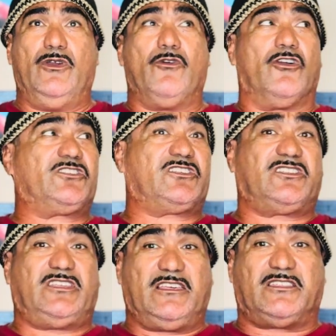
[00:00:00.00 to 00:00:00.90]
we were
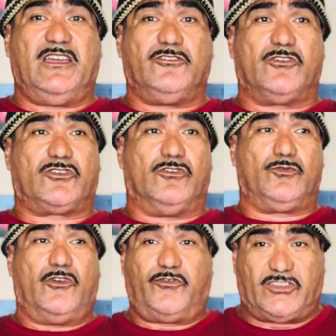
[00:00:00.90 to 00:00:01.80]
16 years old.
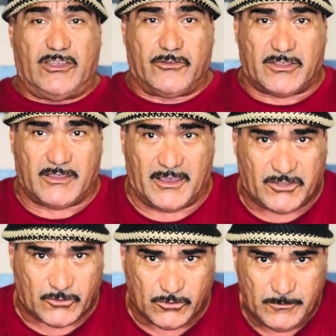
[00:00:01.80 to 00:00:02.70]
We were seniors in high
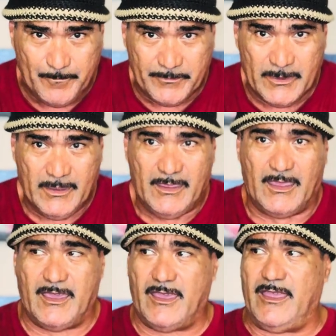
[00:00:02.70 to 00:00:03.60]
school,
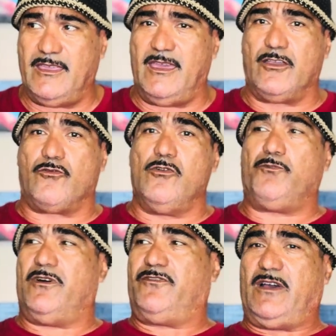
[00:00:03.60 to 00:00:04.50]
and a
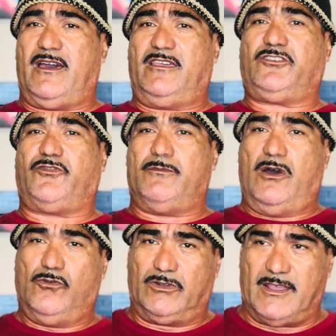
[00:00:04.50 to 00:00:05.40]
group of guys from
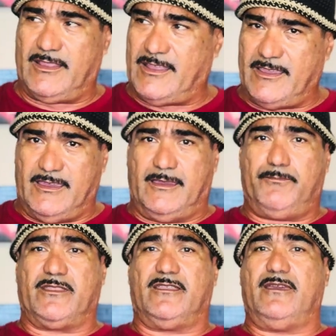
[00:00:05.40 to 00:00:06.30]
Haula and Laie
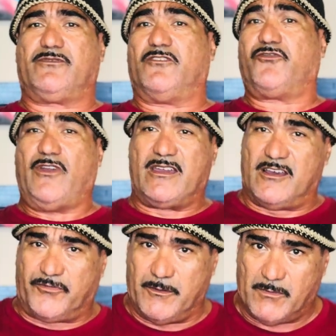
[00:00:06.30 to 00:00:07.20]
by the names of Frank
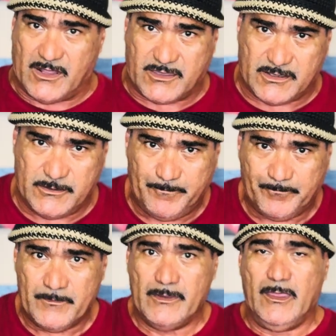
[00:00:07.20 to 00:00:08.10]
Afemata,
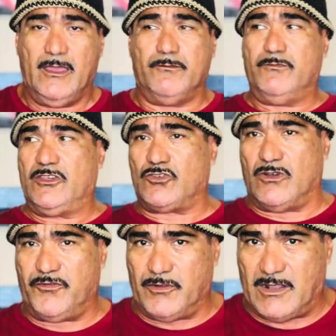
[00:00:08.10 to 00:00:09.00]
Micho
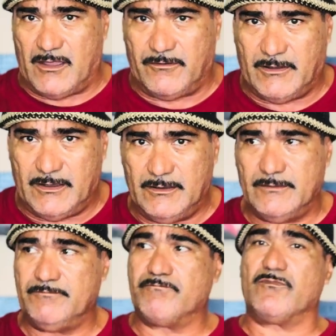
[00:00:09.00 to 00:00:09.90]
Afalava,
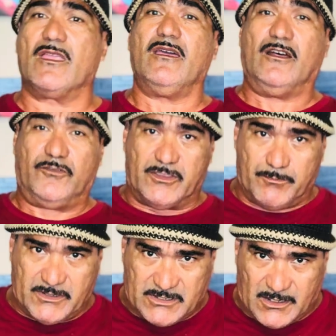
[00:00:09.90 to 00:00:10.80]
Elvis
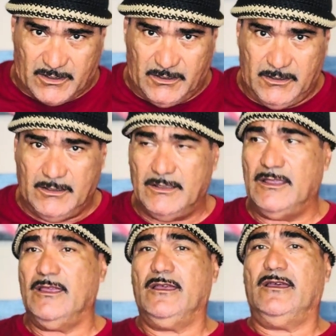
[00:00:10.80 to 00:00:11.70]
Matagi,
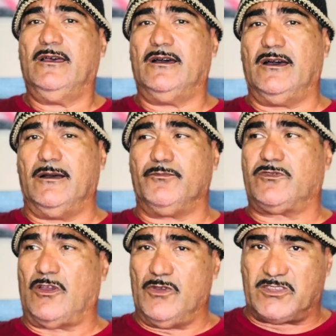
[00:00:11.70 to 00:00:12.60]

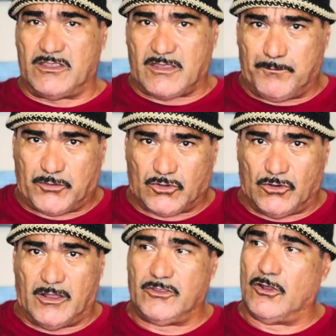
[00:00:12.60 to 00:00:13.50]
Tawesi
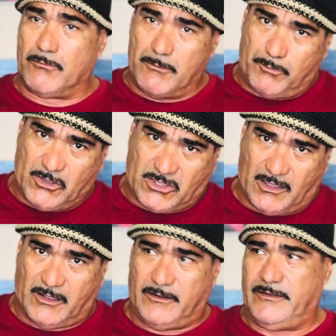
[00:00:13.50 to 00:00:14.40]
Tapsoa, Norman
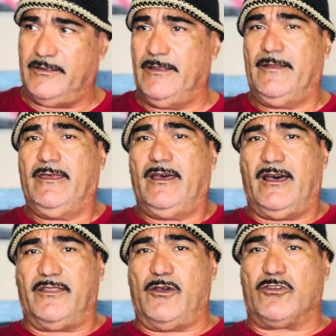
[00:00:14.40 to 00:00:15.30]
Butel,
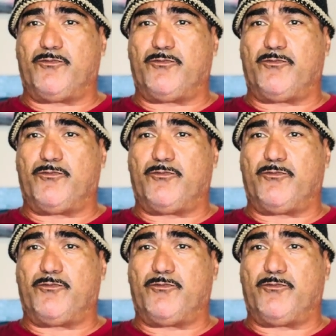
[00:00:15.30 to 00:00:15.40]
that was